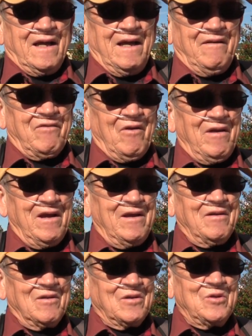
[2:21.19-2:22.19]

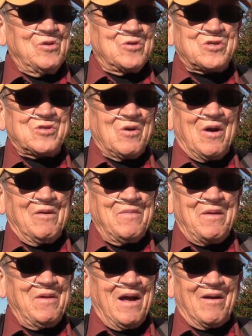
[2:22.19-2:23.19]
very loose, or
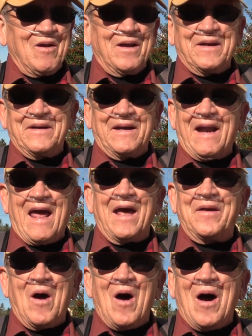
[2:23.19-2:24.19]
maybe I call it an
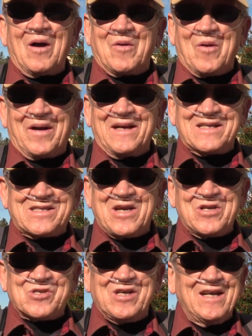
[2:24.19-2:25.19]
ad hoc
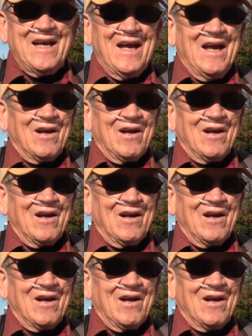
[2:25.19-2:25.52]
organization